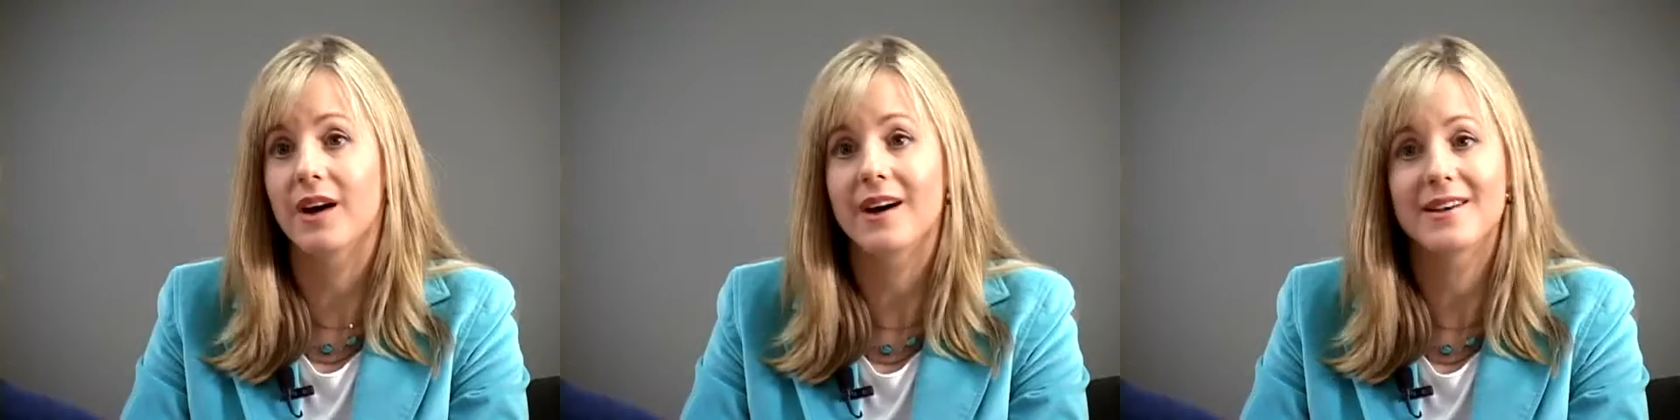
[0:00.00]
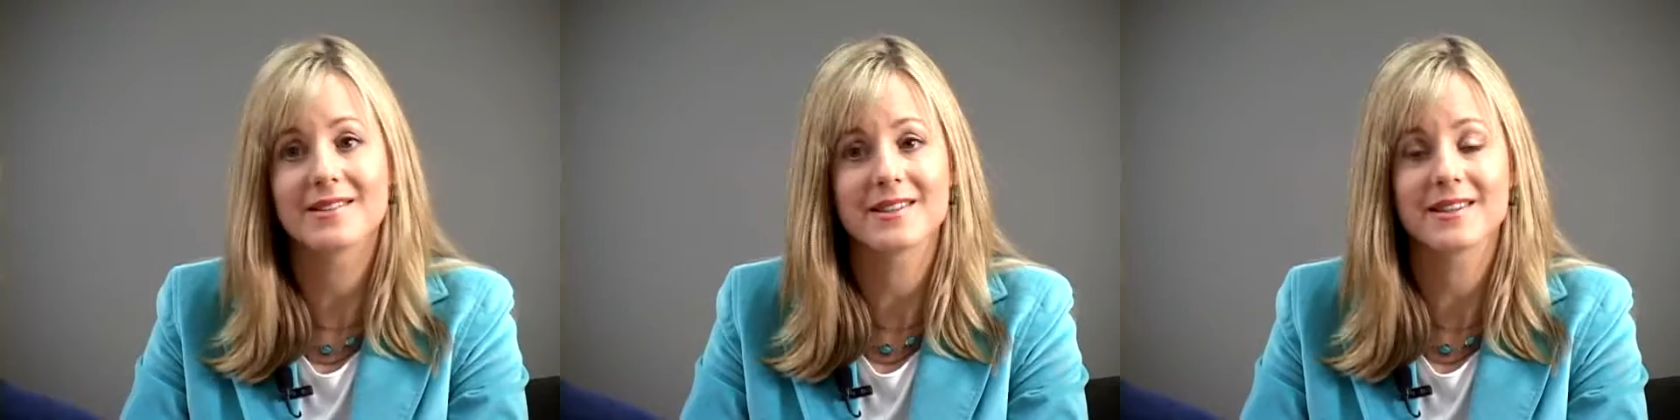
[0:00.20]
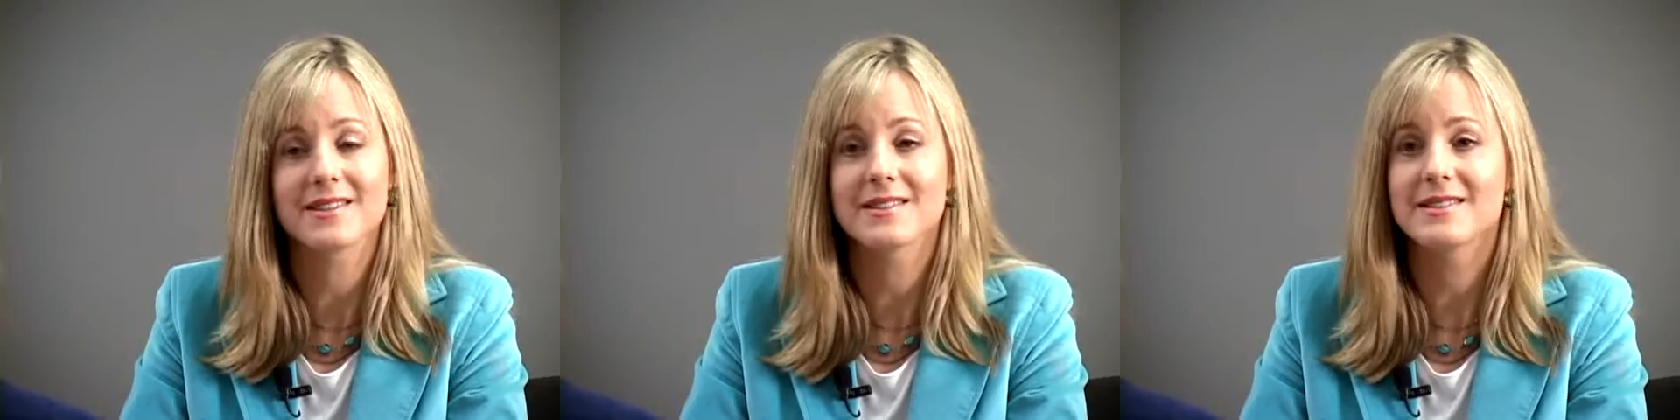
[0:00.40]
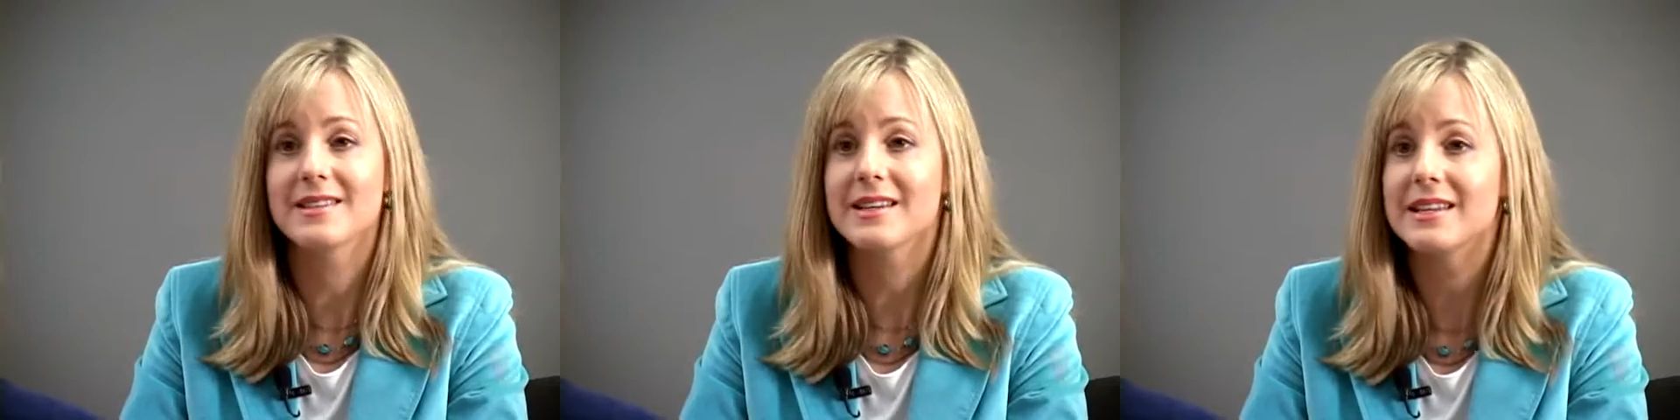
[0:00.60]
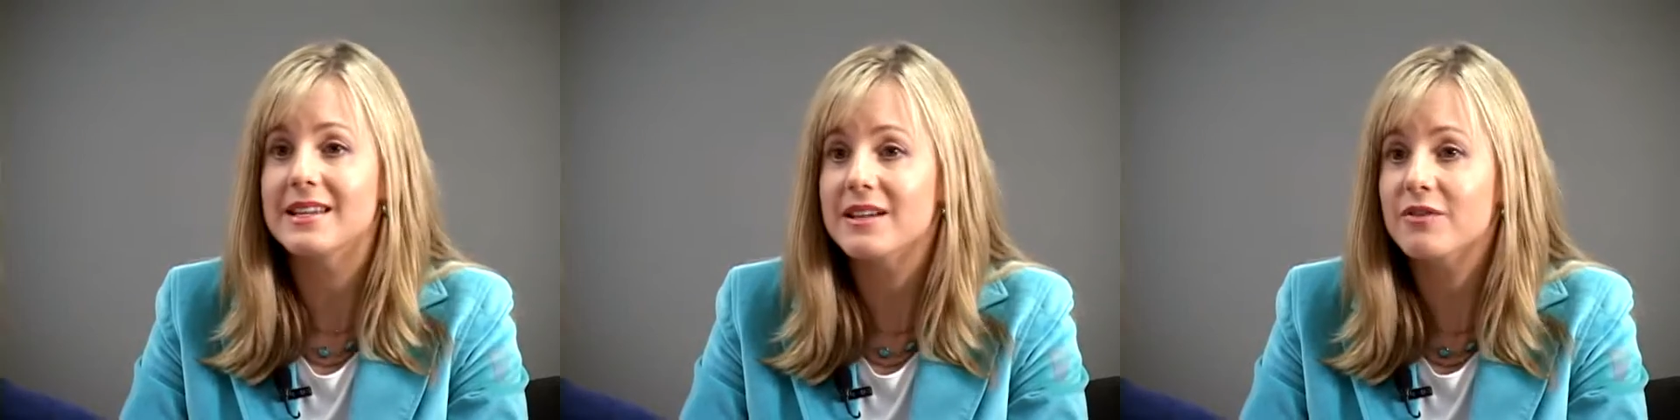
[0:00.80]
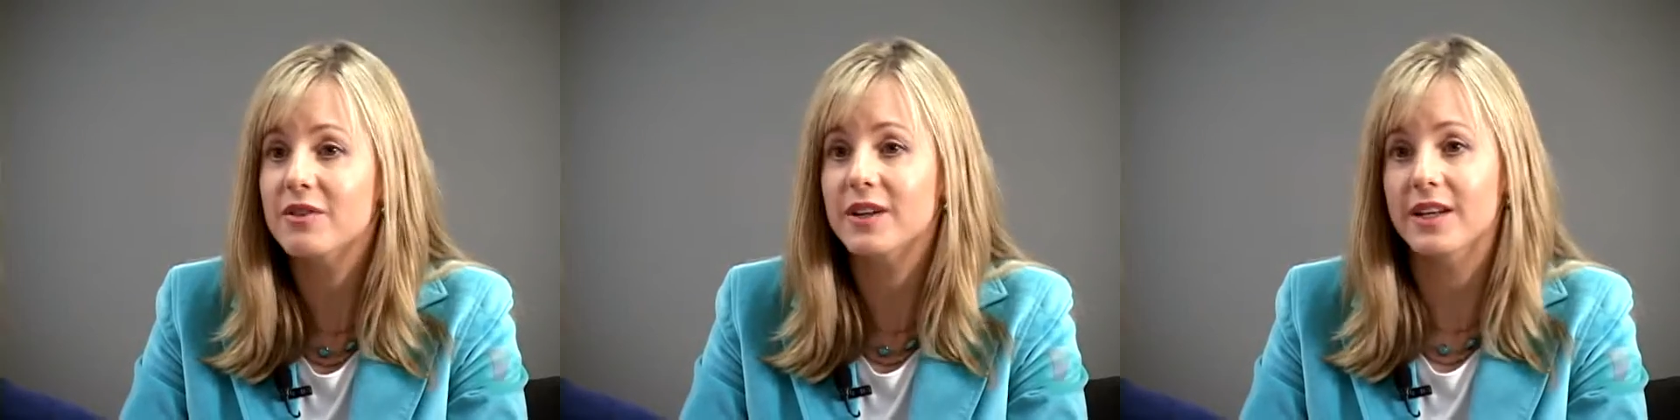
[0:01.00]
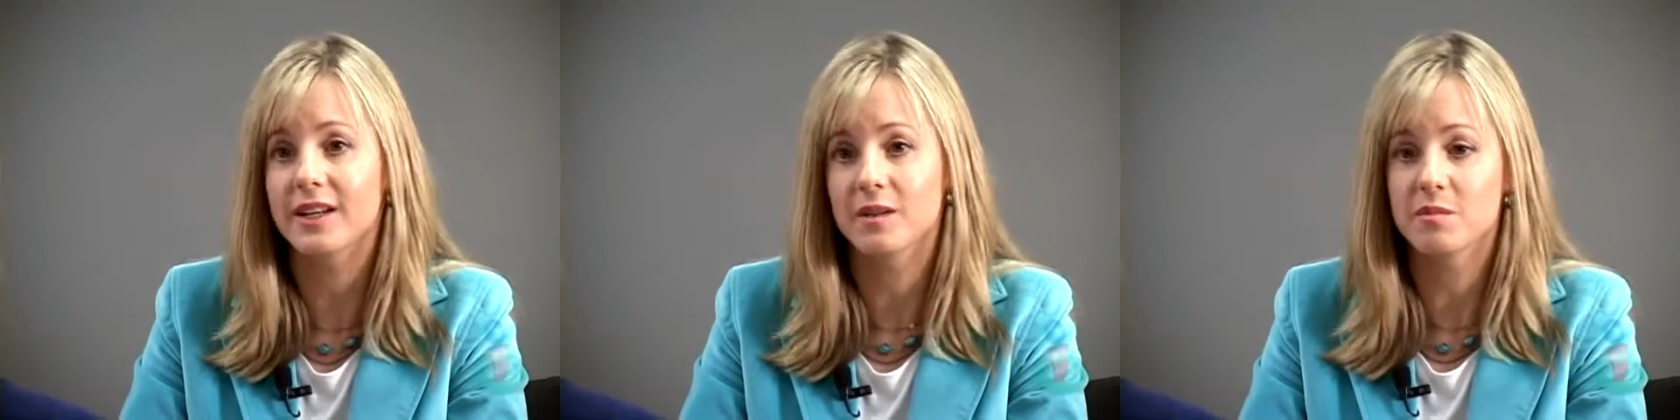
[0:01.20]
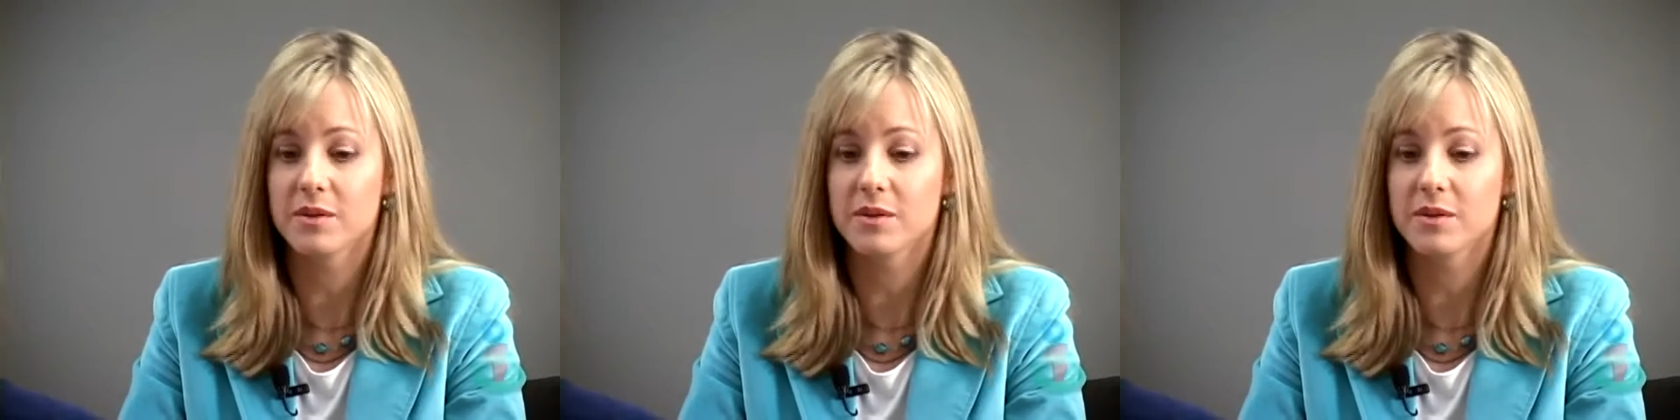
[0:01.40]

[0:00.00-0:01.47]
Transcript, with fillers: causing significant